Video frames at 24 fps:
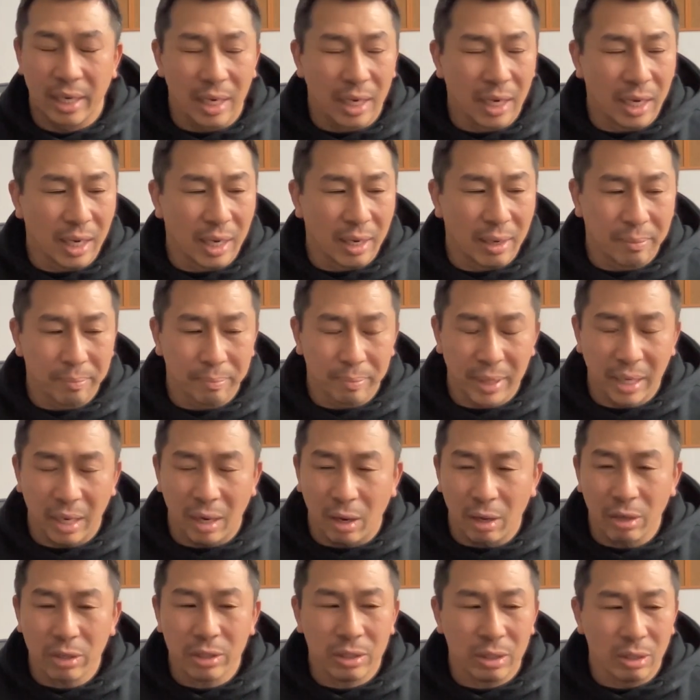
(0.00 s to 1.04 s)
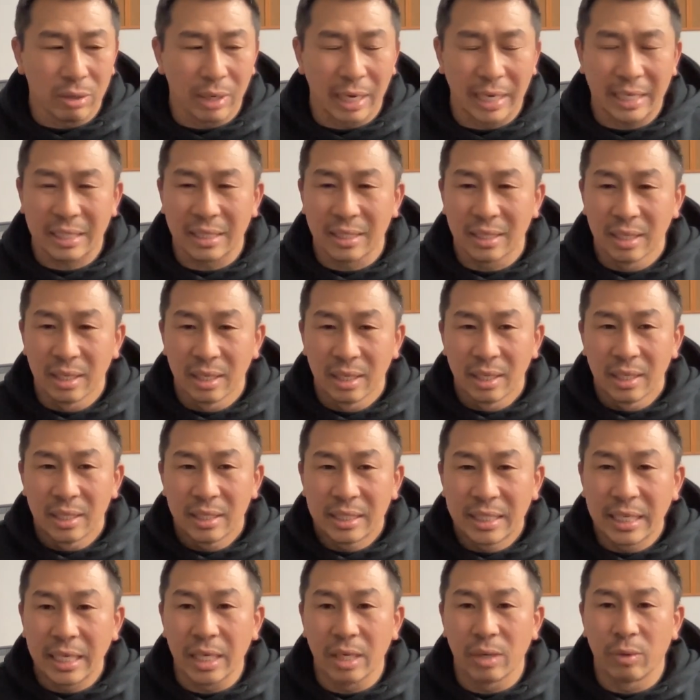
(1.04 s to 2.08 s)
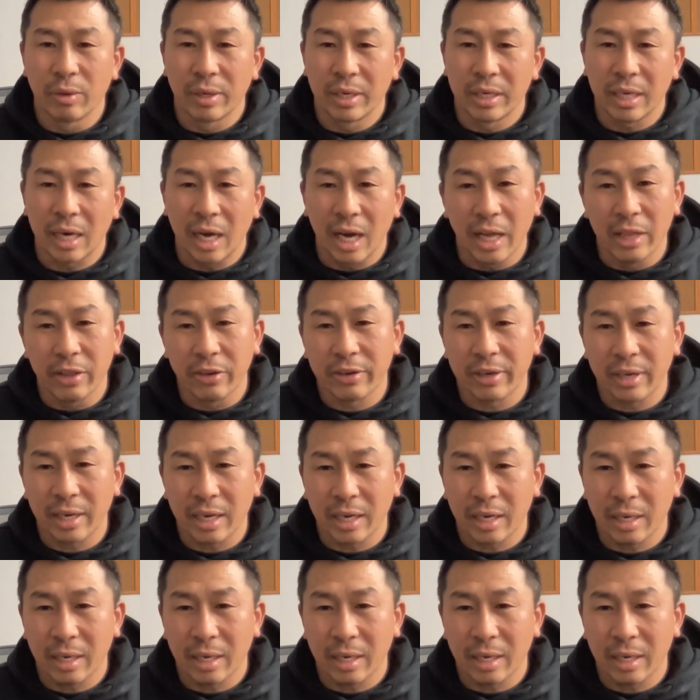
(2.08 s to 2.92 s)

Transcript: But also like dealing with other